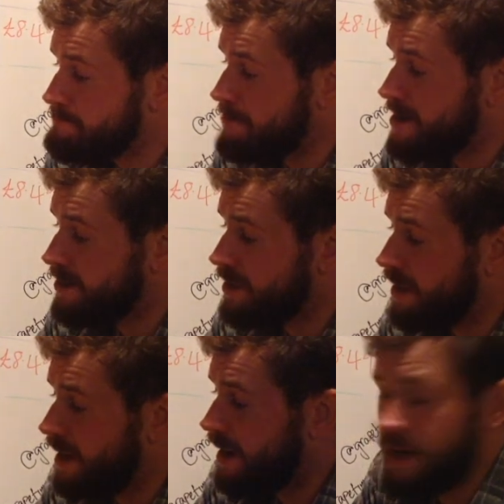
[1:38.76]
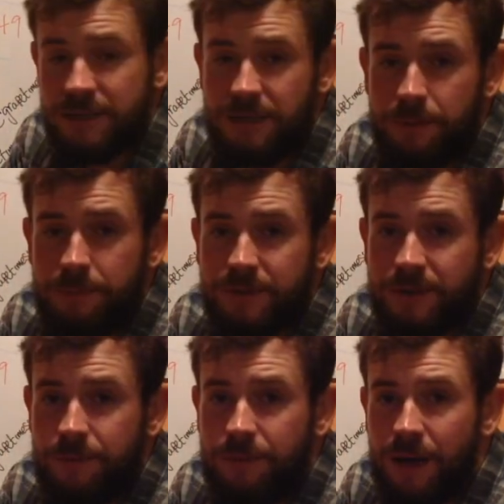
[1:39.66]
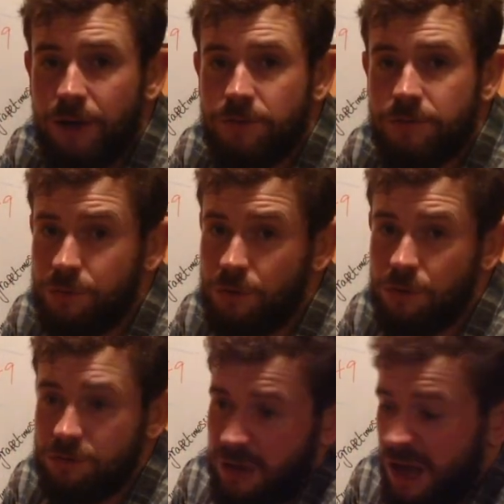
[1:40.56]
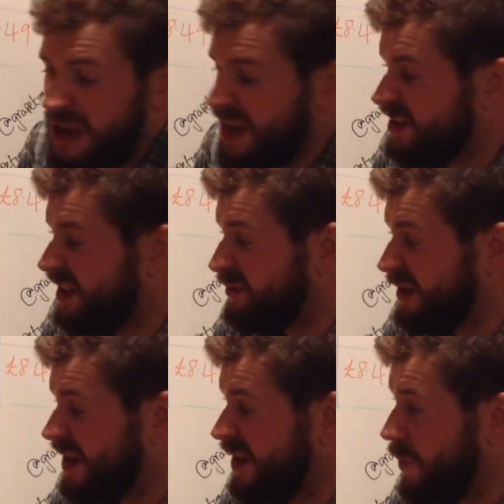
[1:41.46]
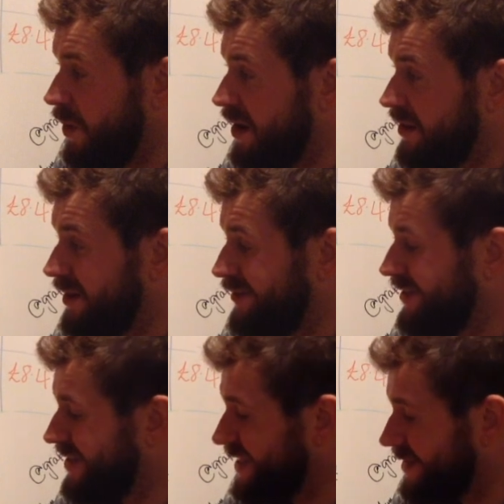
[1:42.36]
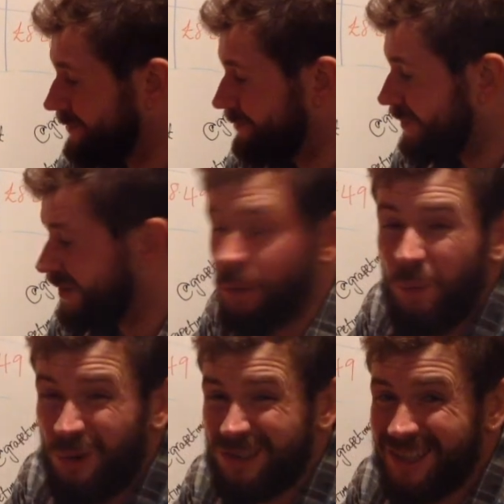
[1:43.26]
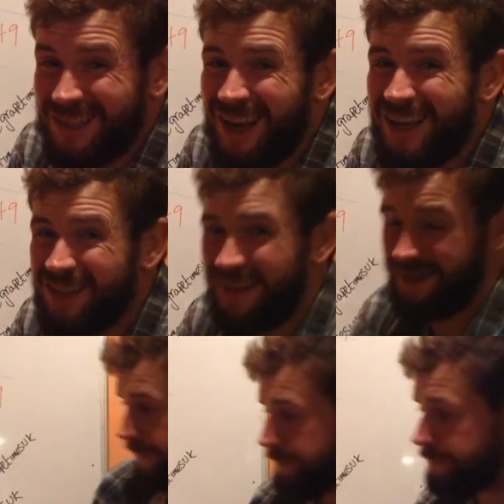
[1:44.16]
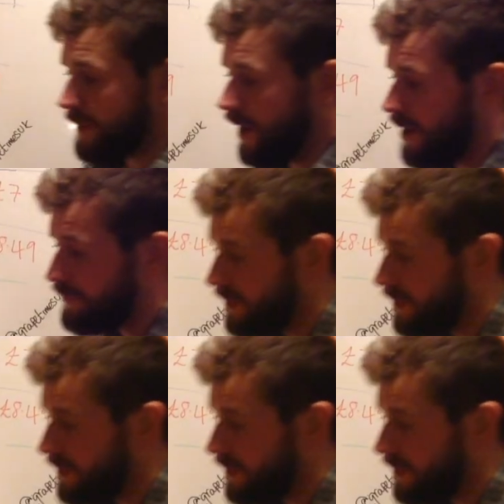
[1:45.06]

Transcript: when you can get a sub £10 port, it's definitely worth a visit. What do they taste like? For